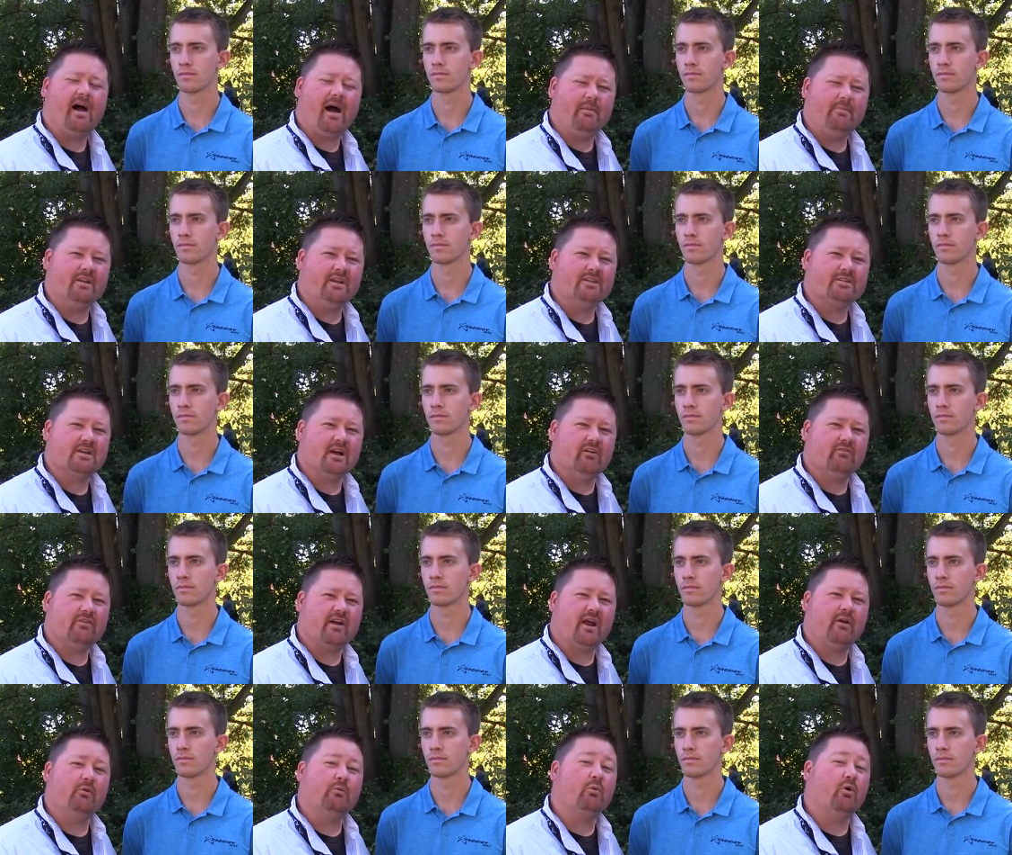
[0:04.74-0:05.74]
Speaker 1: I'm the Disc Golf Guy
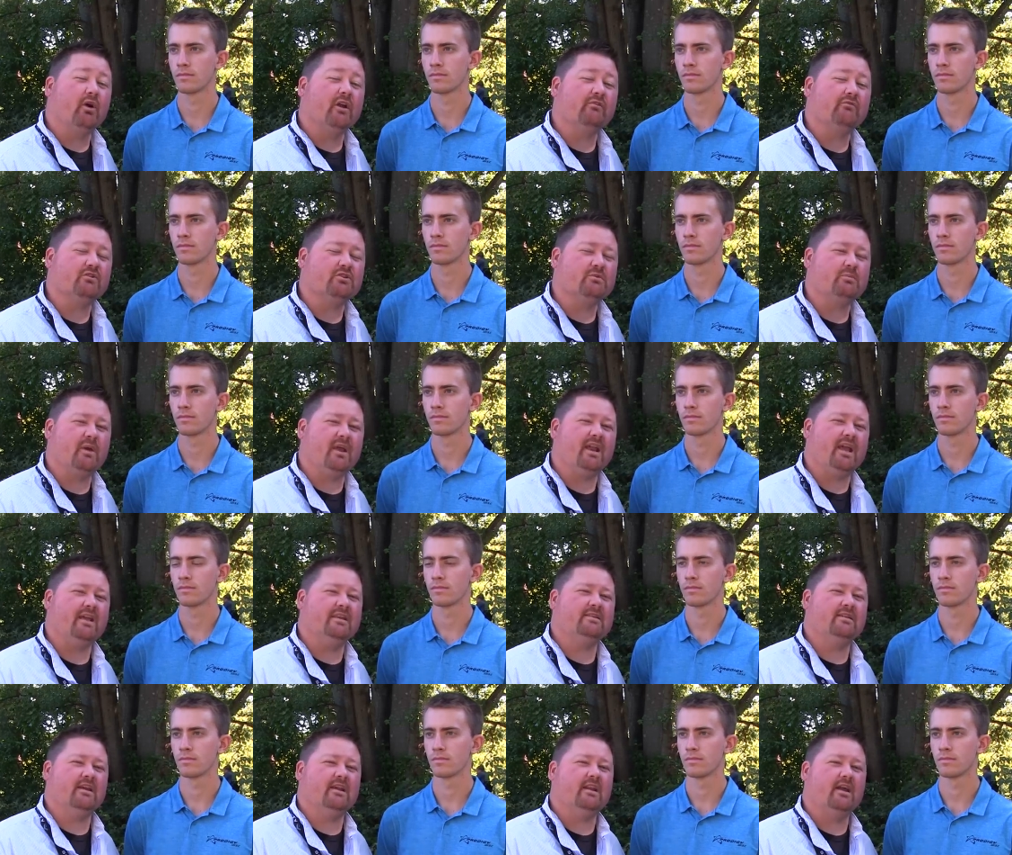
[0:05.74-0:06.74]
reporting for Spin
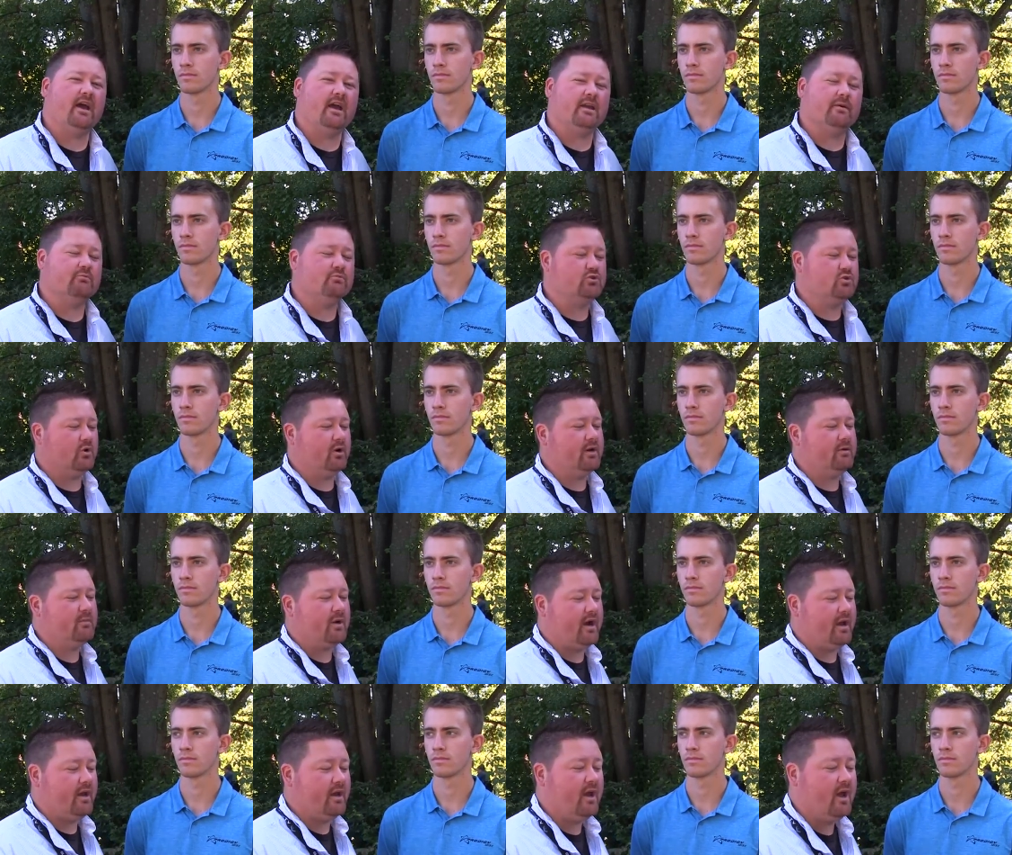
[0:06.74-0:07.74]
18. I am joined
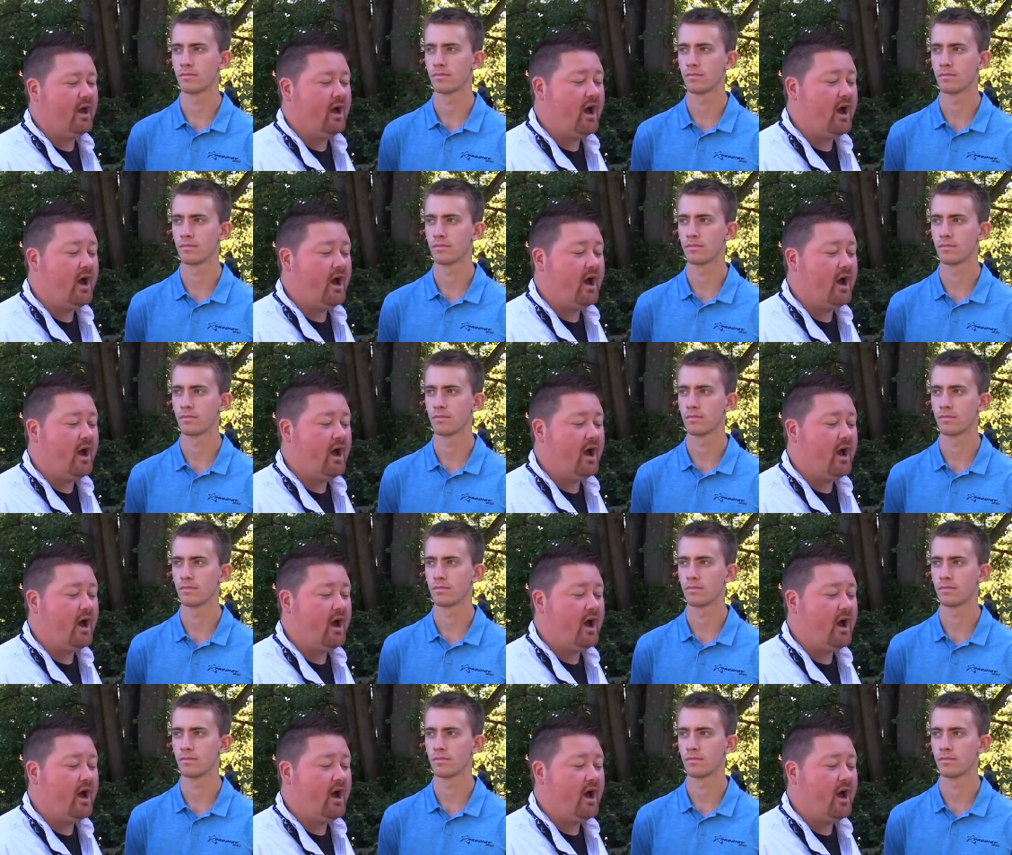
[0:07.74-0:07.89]
by